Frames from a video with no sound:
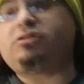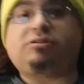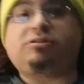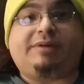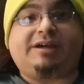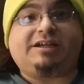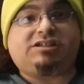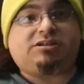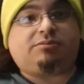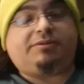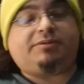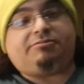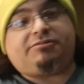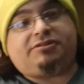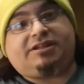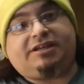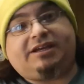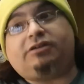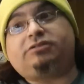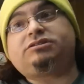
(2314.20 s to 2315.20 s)
match up
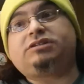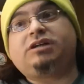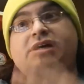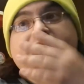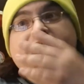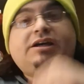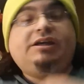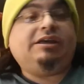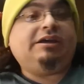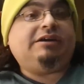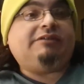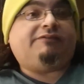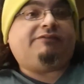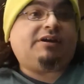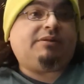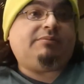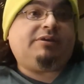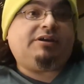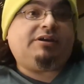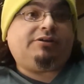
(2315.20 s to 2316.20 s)
everything else. You can
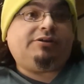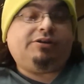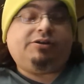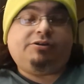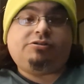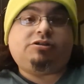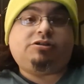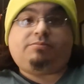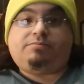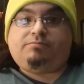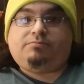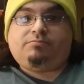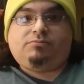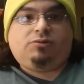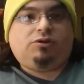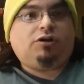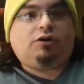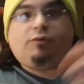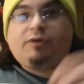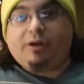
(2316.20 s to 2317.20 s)
find me here on YouTube.
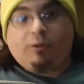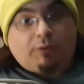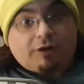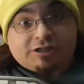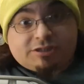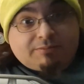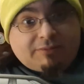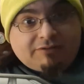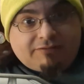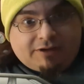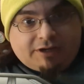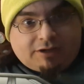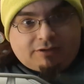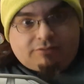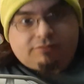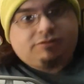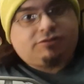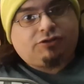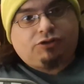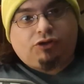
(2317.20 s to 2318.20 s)
You're already watching my video,
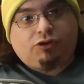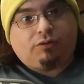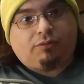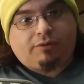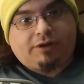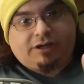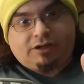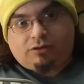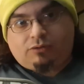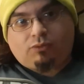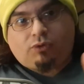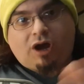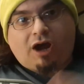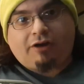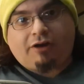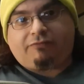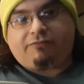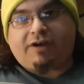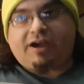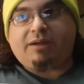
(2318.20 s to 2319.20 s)
so you already know how to
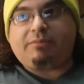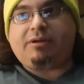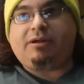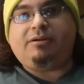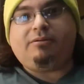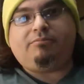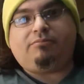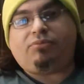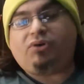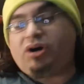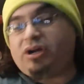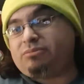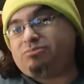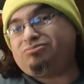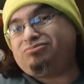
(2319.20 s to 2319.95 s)
find me, but